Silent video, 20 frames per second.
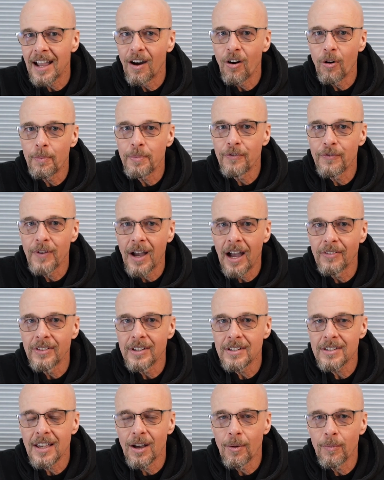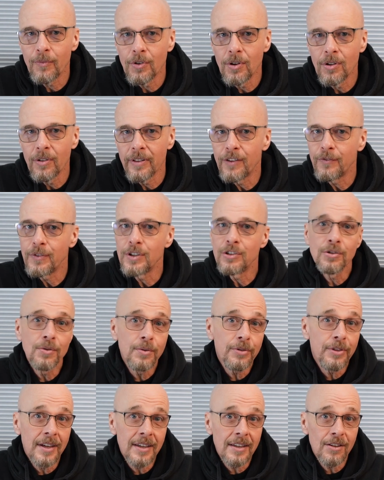I hope you found this helpful. If you do
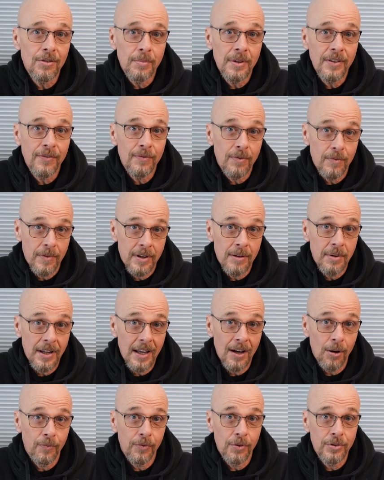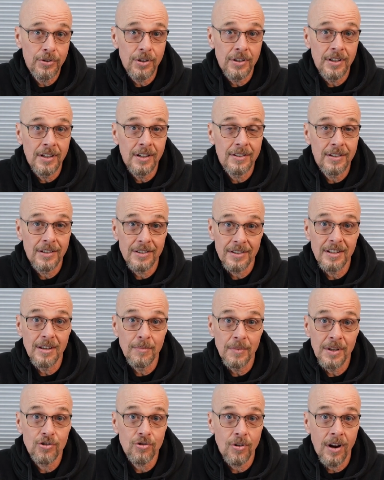think it'd be helpful to you to see
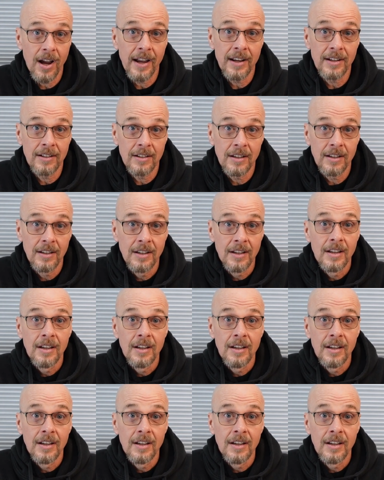me trying to